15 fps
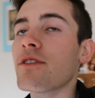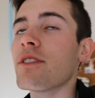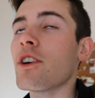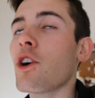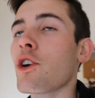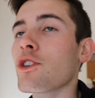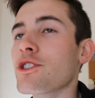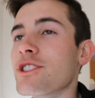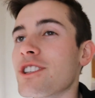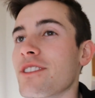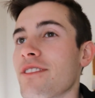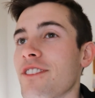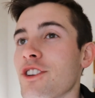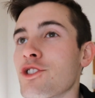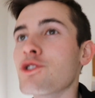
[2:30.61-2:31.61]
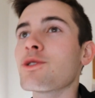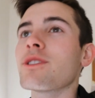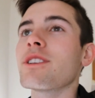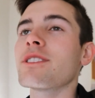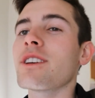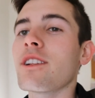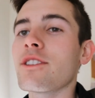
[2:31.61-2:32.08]
artificial
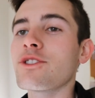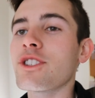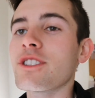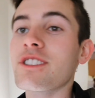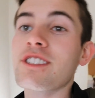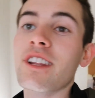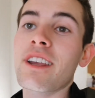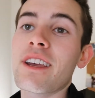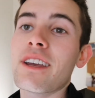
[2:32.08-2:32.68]
intelligence